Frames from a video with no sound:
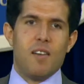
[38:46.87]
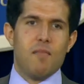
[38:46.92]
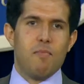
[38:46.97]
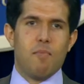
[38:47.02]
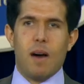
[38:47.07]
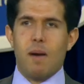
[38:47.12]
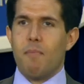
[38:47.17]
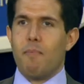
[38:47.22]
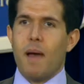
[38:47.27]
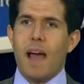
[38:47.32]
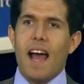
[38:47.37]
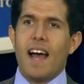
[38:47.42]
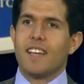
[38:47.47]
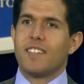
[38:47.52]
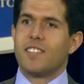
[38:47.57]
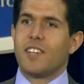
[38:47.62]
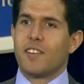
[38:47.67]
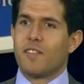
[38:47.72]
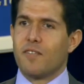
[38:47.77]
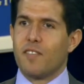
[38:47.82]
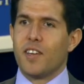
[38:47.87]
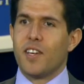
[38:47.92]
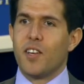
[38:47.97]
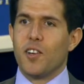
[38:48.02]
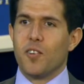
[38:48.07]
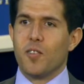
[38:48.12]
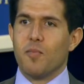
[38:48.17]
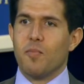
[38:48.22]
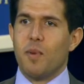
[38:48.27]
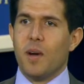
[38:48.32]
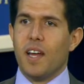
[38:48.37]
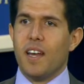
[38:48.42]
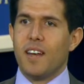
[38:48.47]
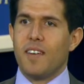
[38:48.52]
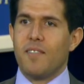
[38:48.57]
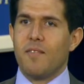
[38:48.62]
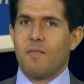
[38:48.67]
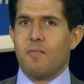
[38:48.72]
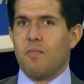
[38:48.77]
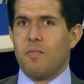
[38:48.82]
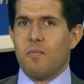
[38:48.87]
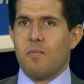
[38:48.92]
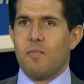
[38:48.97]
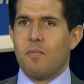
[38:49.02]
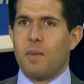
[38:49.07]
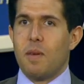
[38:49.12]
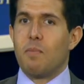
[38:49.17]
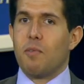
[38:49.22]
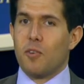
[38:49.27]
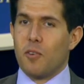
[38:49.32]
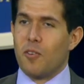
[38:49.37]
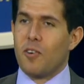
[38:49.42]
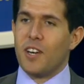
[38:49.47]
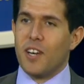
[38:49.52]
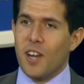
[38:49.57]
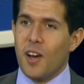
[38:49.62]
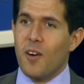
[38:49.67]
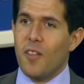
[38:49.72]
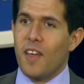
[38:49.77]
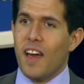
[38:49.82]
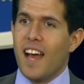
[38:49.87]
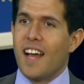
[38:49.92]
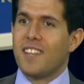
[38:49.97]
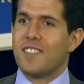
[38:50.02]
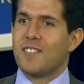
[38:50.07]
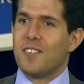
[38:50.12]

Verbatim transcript: bombastic figure, but people already know that.